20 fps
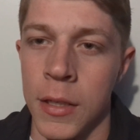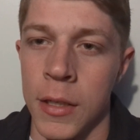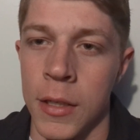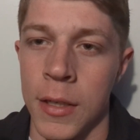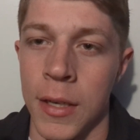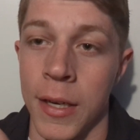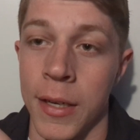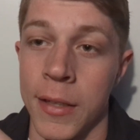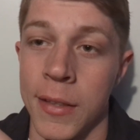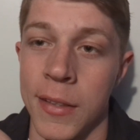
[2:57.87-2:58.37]

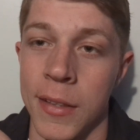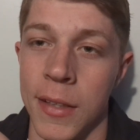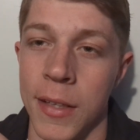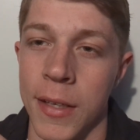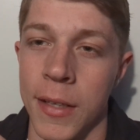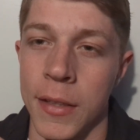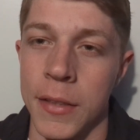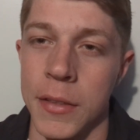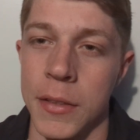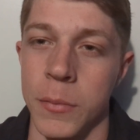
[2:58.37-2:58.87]
click the
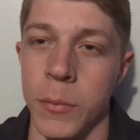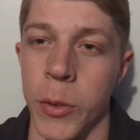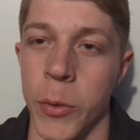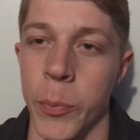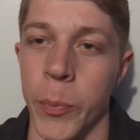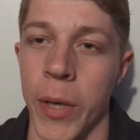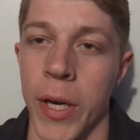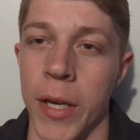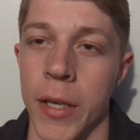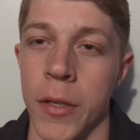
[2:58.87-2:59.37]
link in my
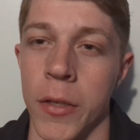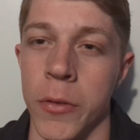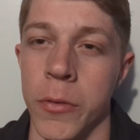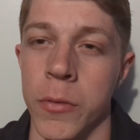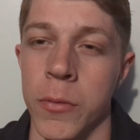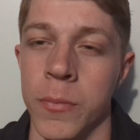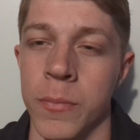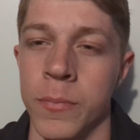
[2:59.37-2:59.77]
bio.